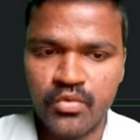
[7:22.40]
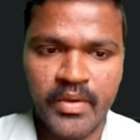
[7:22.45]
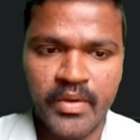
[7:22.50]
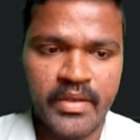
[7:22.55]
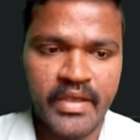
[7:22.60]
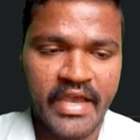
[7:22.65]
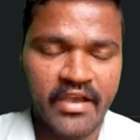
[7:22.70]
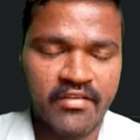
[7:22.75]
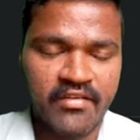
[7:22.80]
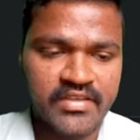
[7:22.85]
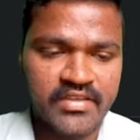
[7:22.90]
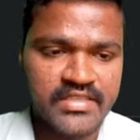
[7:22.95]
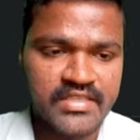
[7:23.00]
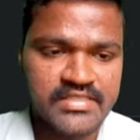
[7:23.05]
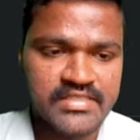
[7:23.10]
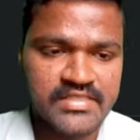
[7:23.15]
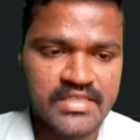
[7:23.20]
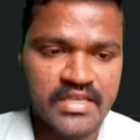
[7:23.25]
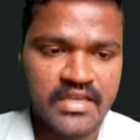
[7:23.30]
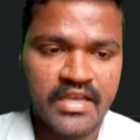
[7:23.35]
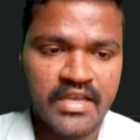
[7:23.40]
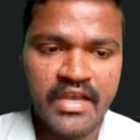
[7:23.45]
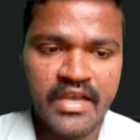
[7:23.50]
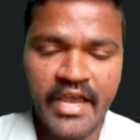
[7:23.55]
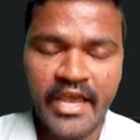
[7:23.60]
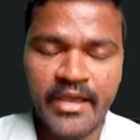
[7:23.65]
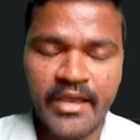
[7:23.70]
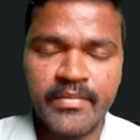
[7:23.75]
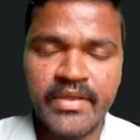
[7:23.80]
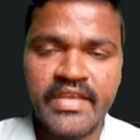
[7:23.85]
By having this,
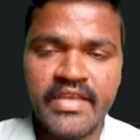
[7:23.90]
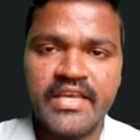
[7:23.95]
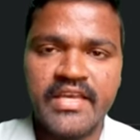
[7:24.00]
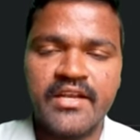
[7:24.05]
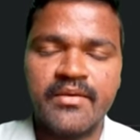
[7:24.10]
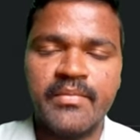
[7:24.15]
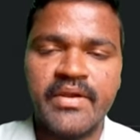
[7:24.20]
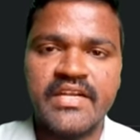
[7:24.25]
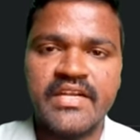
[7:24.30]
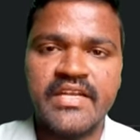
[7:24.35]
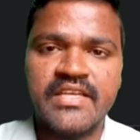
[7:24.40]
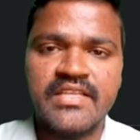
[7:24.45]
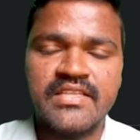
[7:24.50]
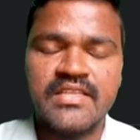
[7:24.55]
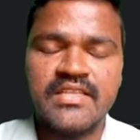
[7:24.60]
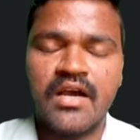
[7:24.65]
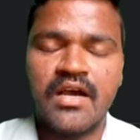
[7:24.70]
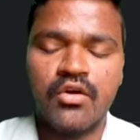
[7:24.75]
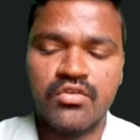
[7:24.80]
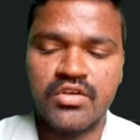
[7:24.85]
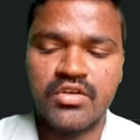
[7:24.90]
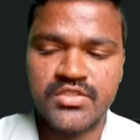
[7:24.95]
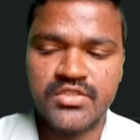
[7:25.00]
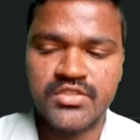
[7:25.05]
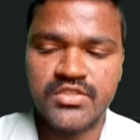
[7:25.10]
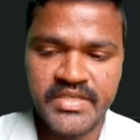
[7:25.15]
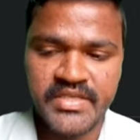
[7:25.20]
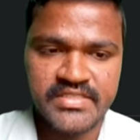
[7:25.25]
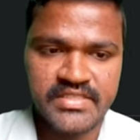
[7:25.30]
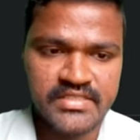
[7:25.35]
I am incrementing the outer
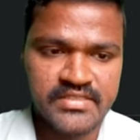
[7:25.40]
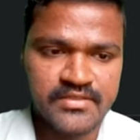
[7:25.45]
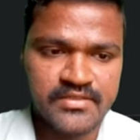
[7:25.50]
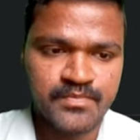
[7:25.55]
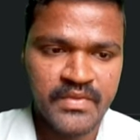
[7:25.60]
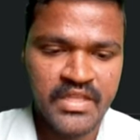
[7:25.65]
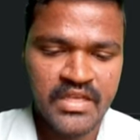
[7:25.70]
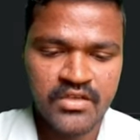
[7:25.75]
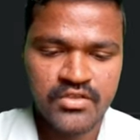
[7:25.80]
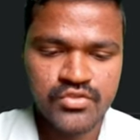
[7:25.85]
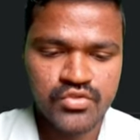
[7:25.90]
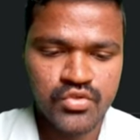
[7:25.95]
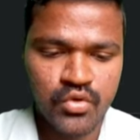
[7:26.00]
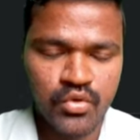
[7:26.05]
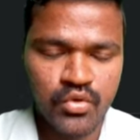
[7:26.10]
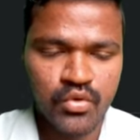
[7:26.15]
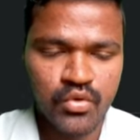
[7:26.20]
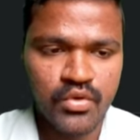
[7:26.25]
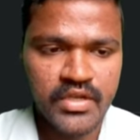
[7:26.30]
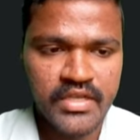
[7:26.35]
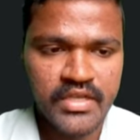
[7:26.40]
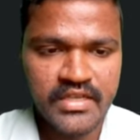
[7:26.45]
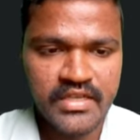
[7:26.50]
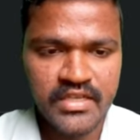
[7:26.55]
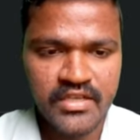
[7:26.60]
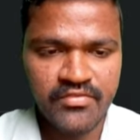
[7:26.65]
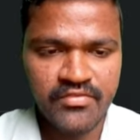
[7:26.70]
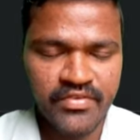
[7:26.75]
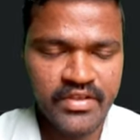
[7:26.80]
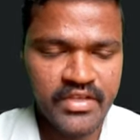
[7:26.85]
spaces. So
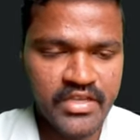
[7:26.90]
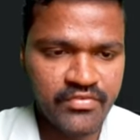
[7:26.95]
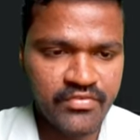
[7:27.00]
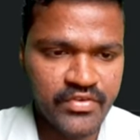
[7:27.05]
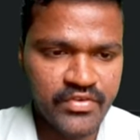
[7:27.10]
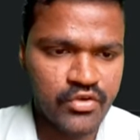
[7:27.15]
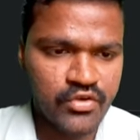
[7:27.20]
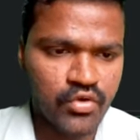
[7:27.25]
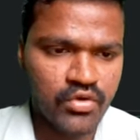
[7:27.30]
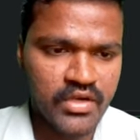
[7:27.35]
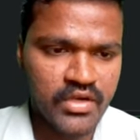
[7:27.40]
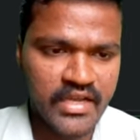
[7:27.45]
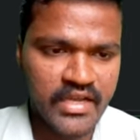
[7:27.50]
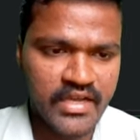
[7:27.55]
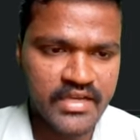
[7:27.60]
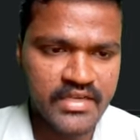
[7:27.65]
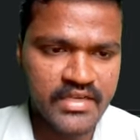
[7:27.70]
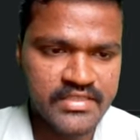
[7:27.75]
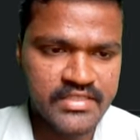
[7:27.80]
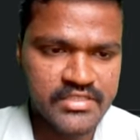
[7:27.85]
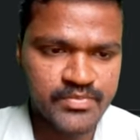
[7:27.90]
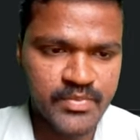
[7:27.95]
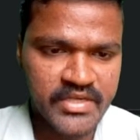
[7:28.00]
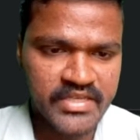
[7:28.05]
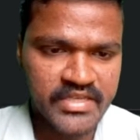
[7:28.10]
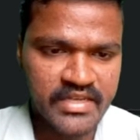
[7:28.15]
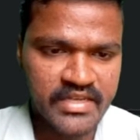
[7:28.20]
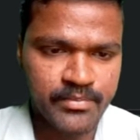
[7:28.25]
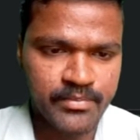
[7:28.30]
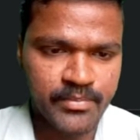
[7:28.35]
if you don't occur this
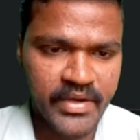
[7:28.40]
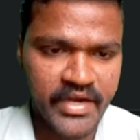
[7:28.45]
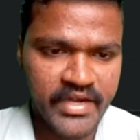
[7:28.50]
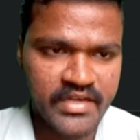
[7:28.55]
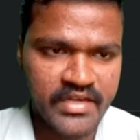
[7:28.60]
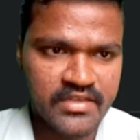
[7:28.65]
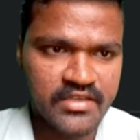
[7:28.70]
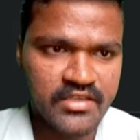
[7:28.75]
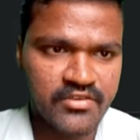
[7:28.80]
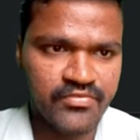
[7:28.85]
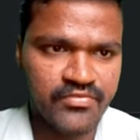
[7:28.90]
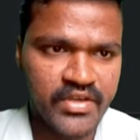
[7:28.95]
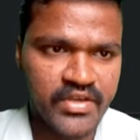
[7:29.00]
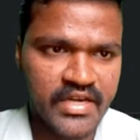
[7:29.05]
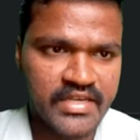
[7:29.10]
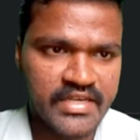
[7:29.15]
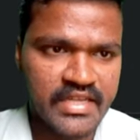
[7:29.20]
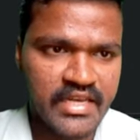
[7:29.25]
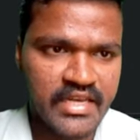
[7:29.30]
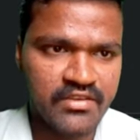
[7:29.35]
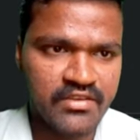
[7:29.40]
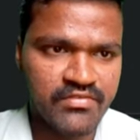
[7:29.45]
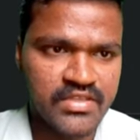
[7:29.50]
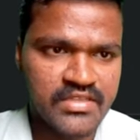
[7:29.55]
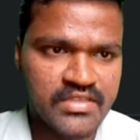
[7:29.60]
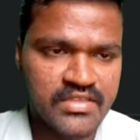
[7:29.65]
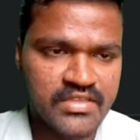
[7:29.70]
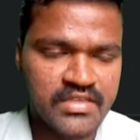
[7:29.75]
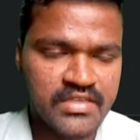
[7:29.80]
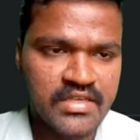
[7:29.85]
particular pattern, if you are dealing
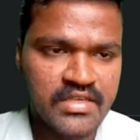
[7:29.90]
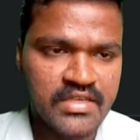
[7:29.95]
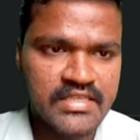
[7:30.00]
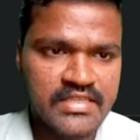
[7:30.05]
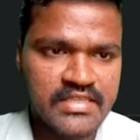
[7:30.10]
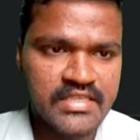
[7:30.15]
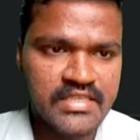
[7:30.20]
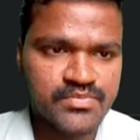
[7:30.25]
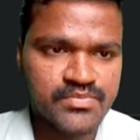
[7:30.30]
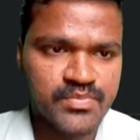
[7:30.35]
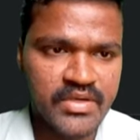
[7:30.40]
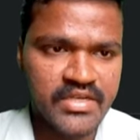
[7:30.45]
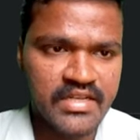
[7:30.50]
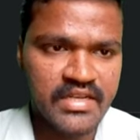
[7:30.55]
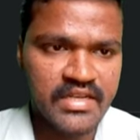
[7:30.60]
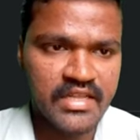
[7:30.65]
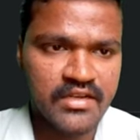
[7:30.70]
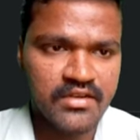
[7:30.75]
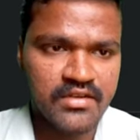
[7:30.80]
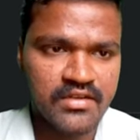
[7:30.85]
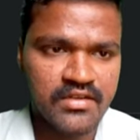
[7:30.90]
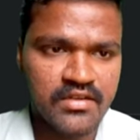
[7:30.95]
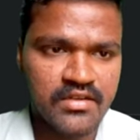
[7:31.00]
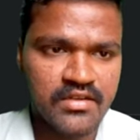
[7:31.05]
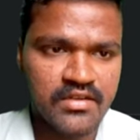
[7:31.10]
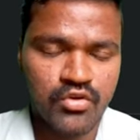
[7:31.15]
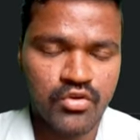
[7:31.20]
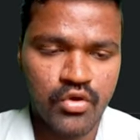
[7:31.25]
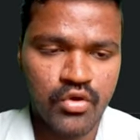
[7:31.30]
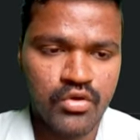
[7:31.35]
with these particular
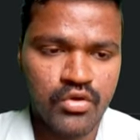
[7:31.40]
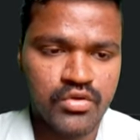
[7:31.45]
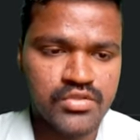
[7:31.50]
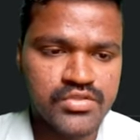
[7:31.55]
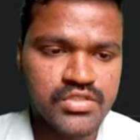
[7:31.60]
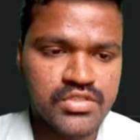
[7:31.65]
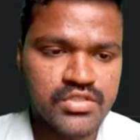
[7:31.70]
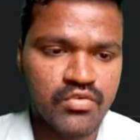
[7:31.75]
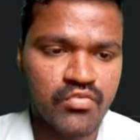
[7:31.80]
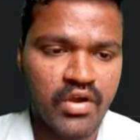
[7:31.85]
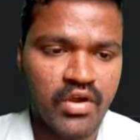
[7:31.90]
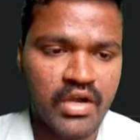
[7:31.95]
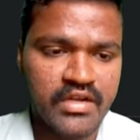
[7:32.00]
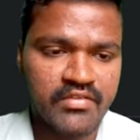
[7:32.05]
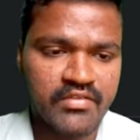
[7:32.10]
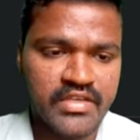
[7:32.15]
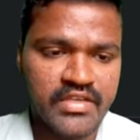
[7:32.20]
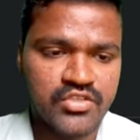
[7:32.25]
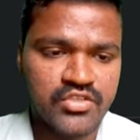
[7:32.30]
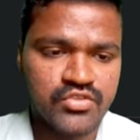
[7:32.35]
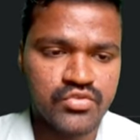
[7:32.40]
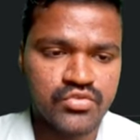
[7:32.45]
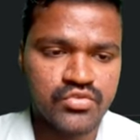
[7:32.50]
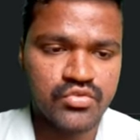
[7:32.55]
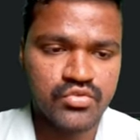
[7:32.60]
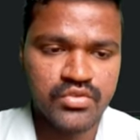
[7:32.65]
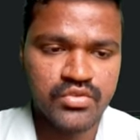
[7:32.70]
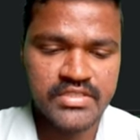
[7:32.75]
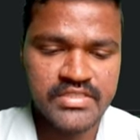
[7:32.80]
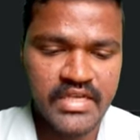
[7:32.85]
rows, what I need to
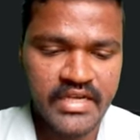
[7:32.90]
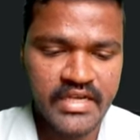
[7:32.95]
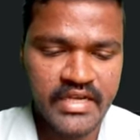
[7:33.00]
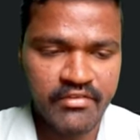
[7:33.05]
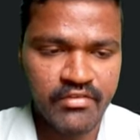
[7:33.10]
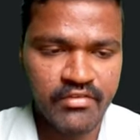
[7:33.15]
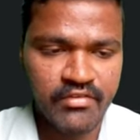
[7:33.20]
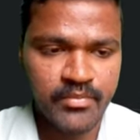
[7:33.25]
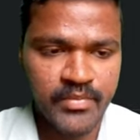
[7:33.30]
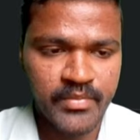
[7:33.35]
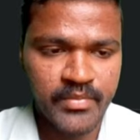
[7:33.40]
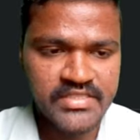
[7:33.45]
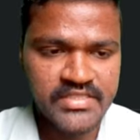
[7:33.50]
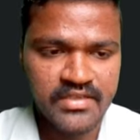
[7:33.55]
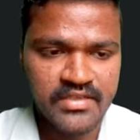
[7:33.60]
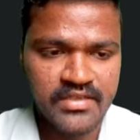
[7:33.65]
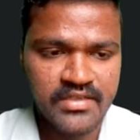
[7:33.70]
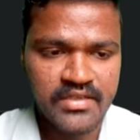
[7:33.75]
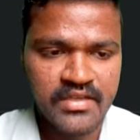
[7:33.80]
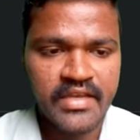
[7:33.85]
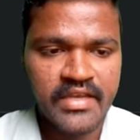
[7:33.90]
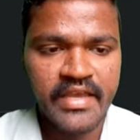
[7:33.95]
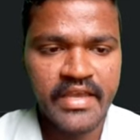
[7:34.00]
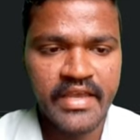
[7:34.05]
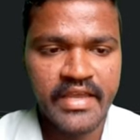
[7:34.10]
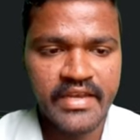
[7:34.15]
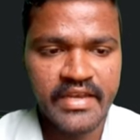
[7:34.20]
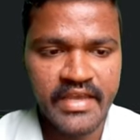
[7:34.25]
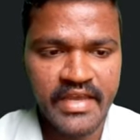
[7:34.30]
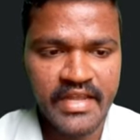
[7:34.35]
do is that I will mention
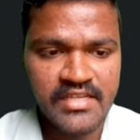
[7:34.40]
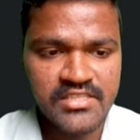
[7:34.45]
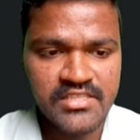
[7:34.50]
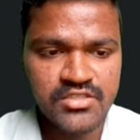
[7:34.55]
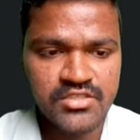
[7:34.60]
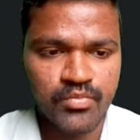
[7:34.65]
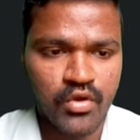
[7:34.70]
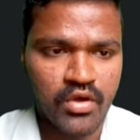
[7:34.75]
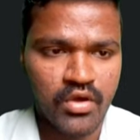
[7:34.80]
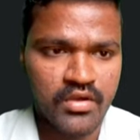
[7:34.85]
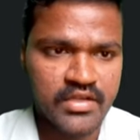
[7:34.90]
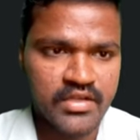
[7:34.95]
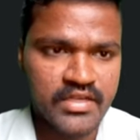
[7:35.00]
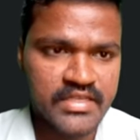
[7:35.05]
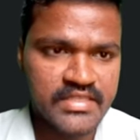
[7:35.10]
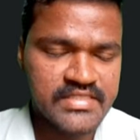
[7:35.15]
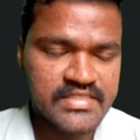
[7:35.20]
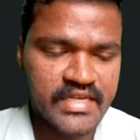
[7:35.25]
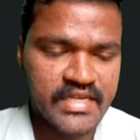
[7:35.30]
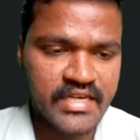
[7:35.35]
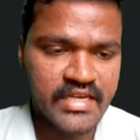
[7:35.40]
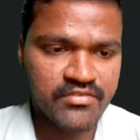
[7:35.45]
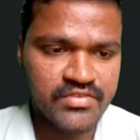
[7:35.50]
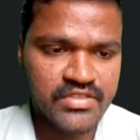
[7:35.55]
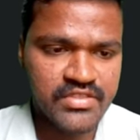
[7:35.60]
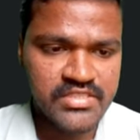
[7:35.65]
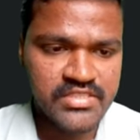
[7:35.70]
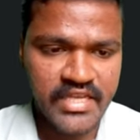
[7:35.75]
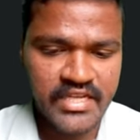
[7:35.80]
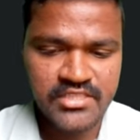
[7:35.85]
an else block. Inside
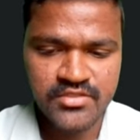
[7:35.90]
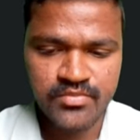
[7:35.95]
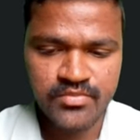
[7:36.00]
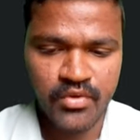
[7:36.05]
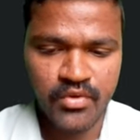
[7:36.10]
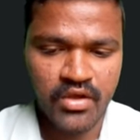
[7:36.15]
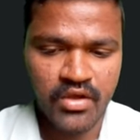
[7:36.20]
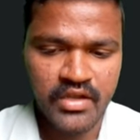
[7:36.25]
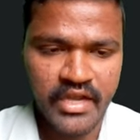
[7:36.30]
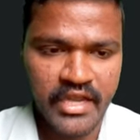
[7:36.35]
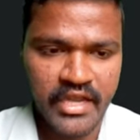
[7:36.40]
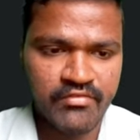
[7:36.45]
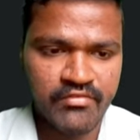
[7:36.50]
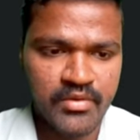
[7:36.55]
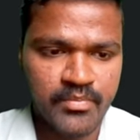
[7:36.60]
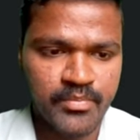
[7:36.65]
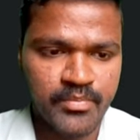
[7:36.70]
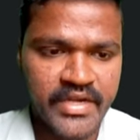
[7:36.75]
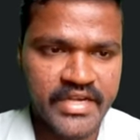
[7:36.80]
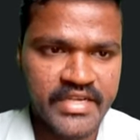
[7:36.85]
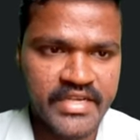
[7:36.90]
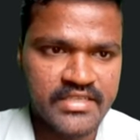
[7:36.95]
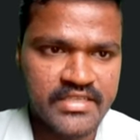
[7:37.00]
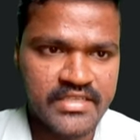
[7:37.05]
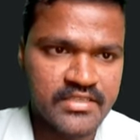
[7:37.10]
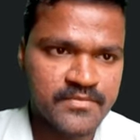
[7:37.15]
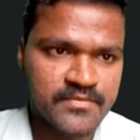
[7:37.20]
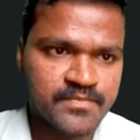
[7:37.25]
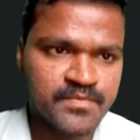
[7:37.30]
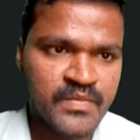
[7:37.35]
of this else block, I will
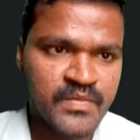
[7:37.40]
print.